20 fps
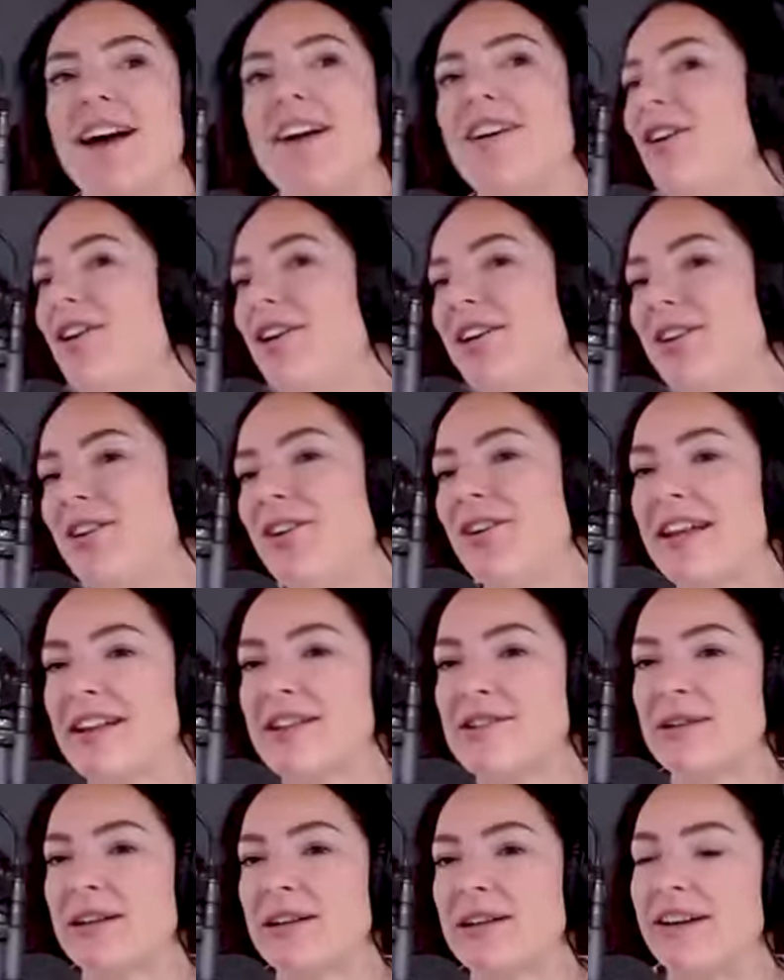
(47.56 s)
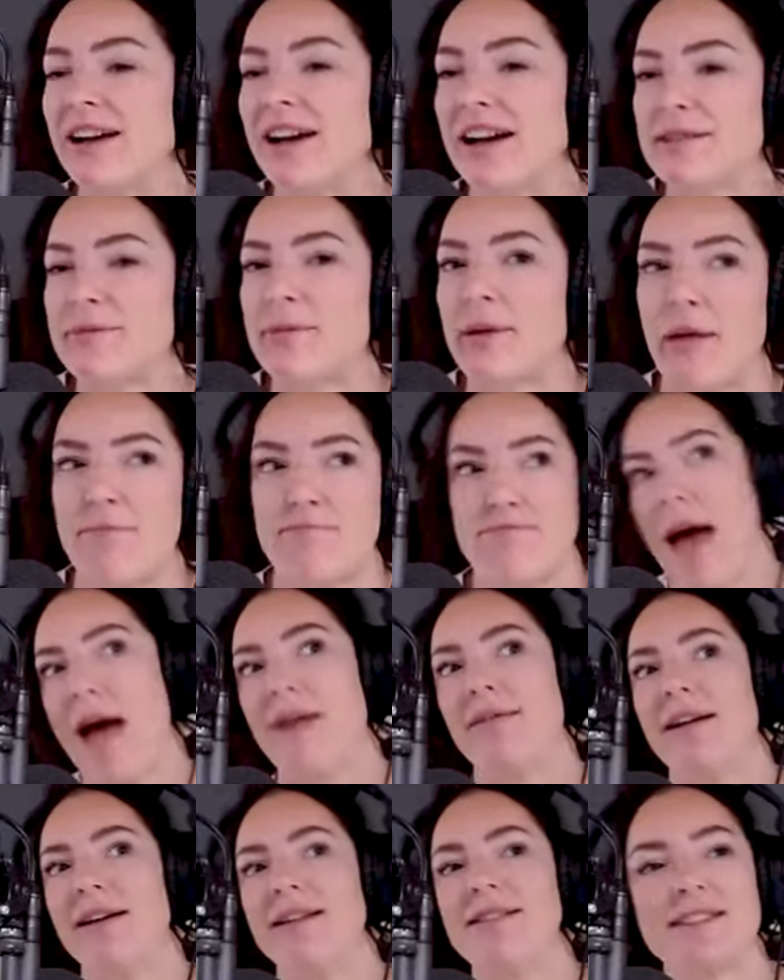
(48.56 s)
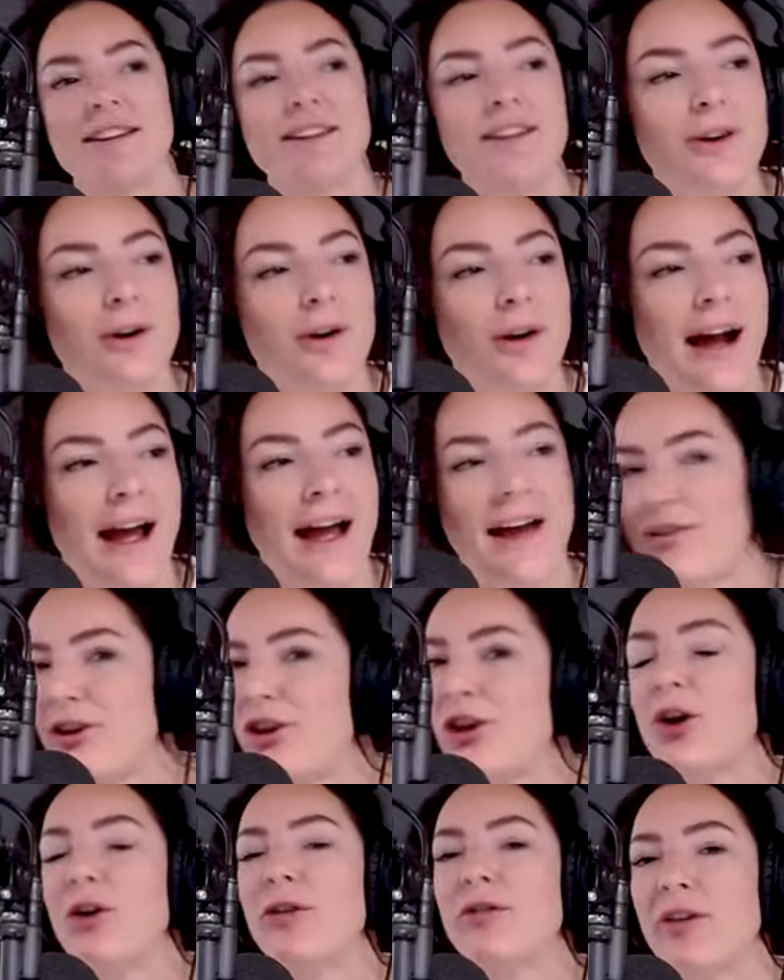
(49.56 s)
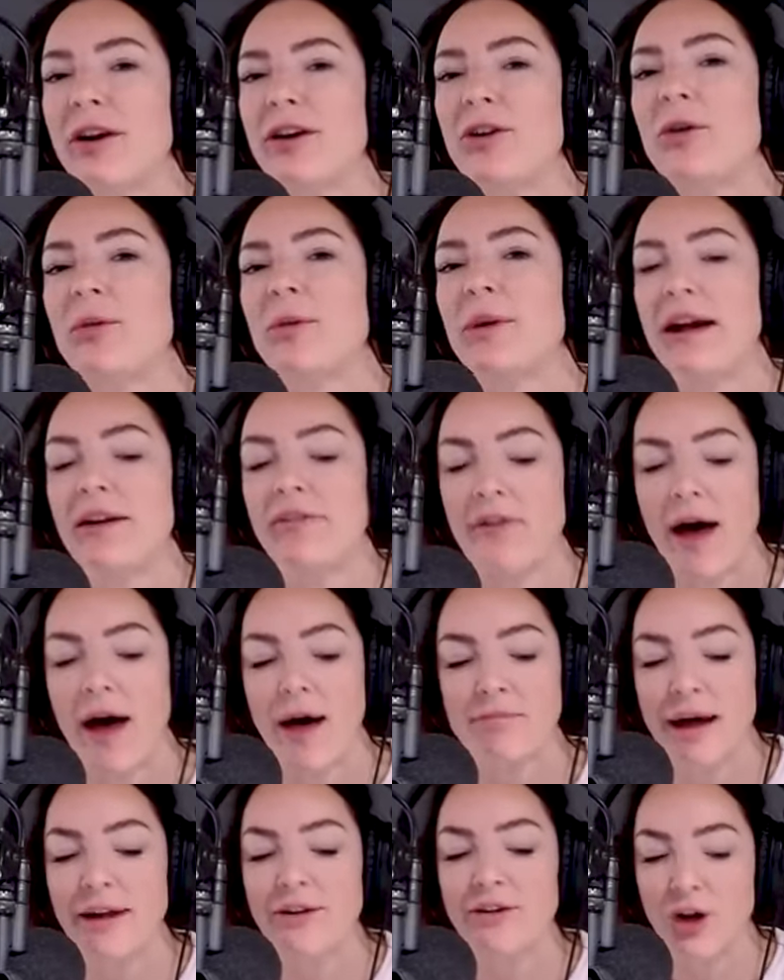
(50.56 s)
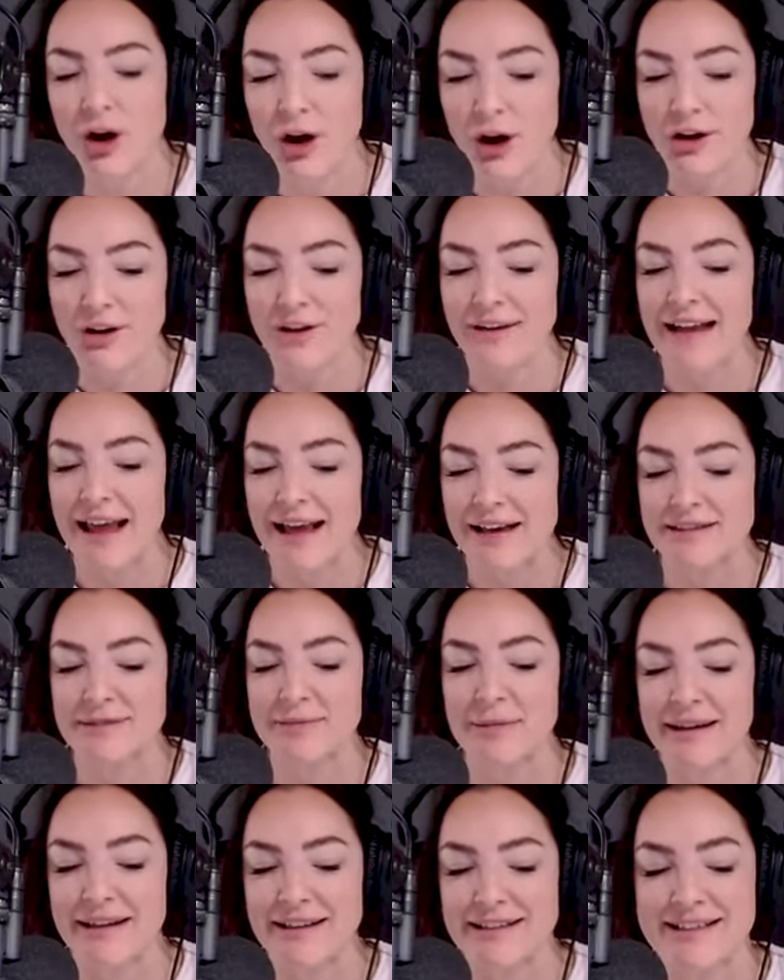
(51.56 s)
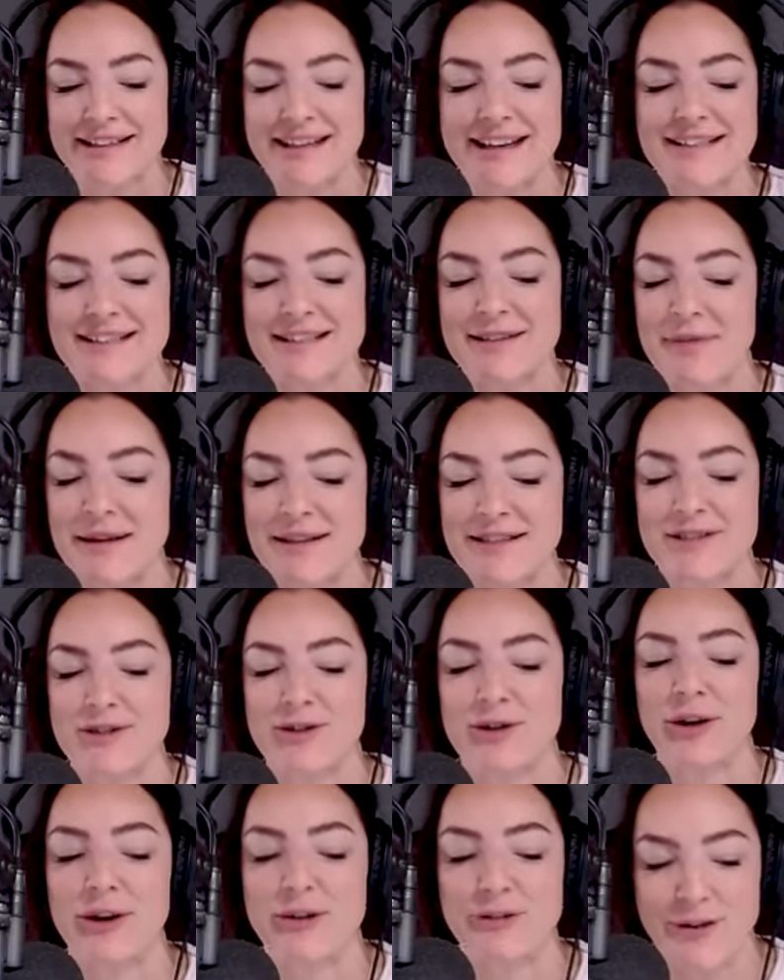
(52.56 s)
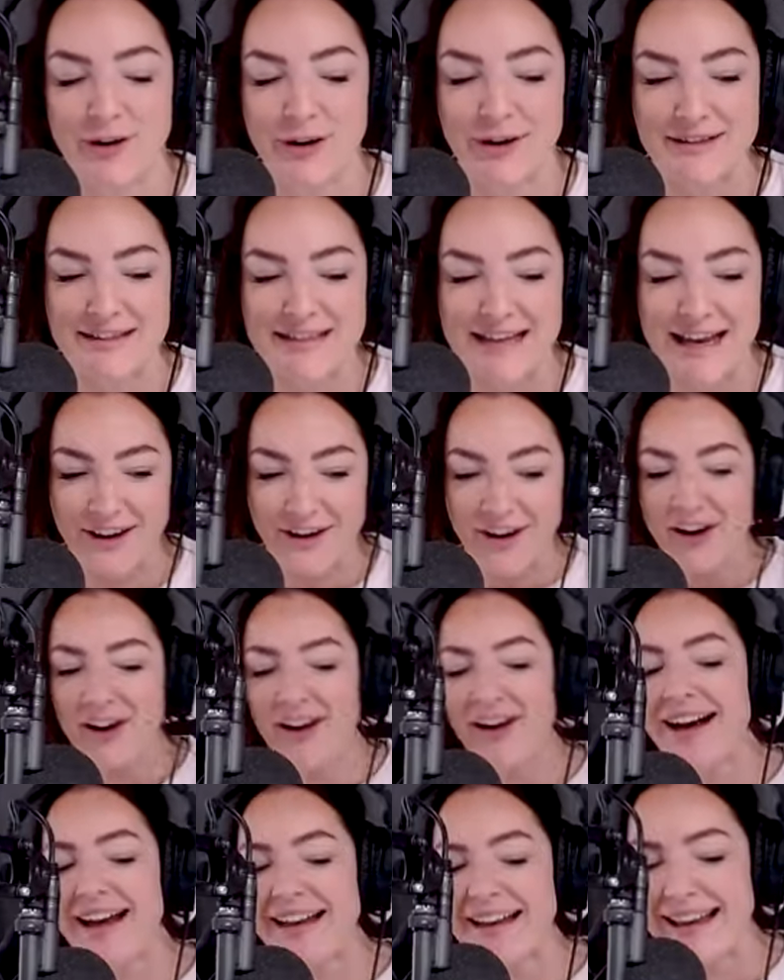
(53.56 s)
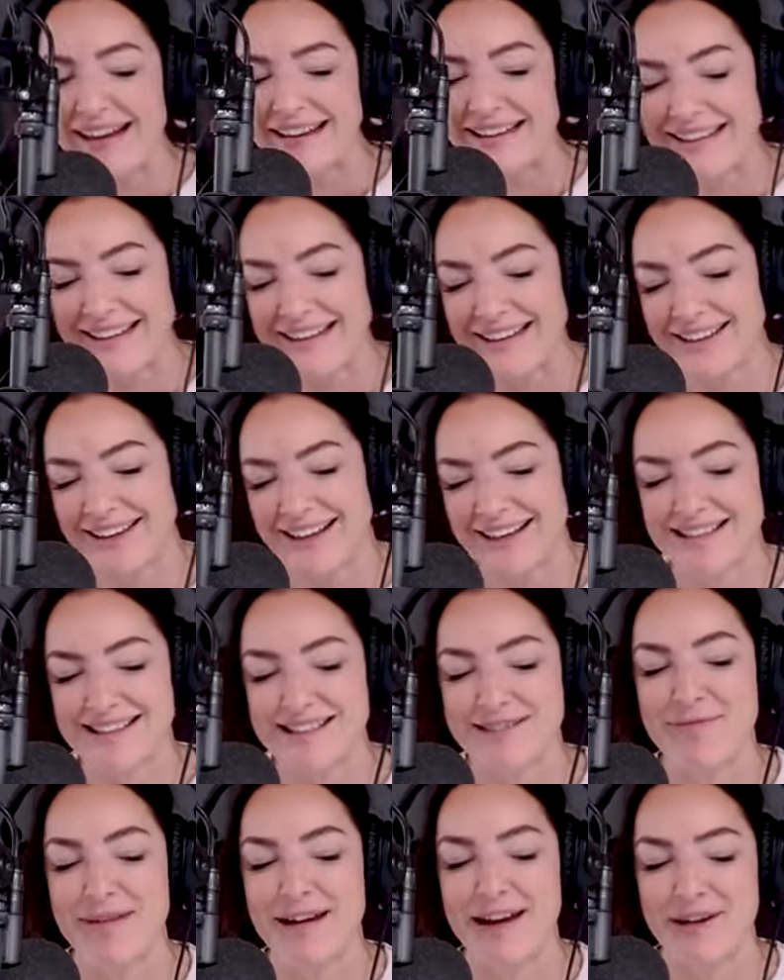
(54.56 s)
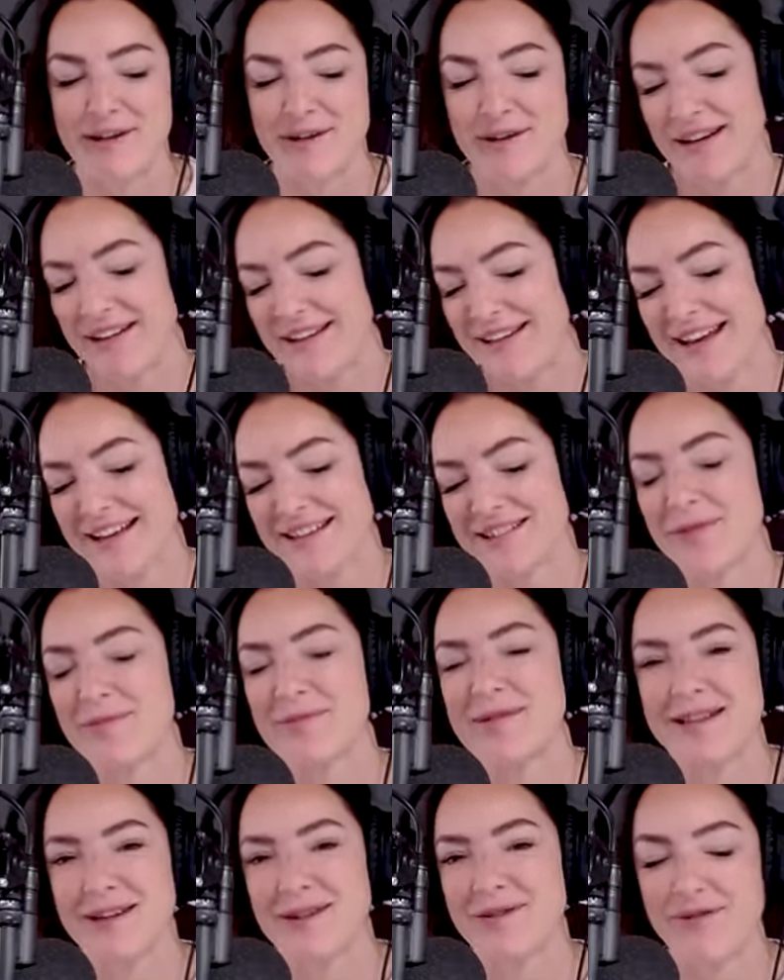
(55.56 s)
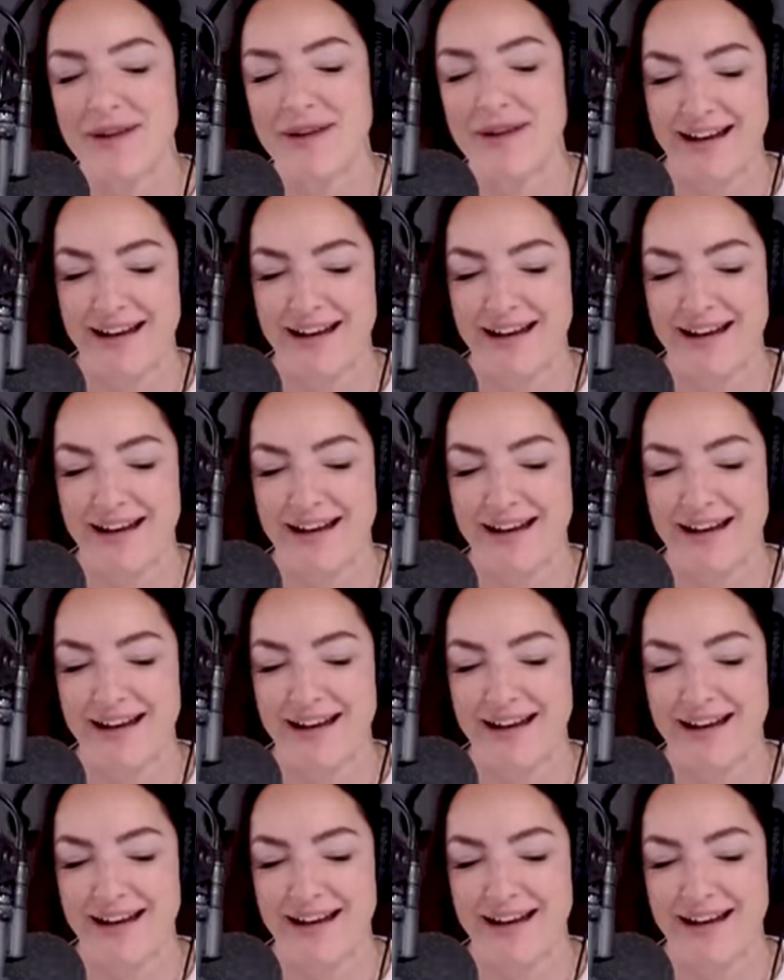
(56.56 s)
oh, you know, that's really nice, but I'm married or I have a girlfriend or whatever. But no, next minute she gets a message on her phone saying, hi, Natalie, nice to meet you. And yes, I'm single and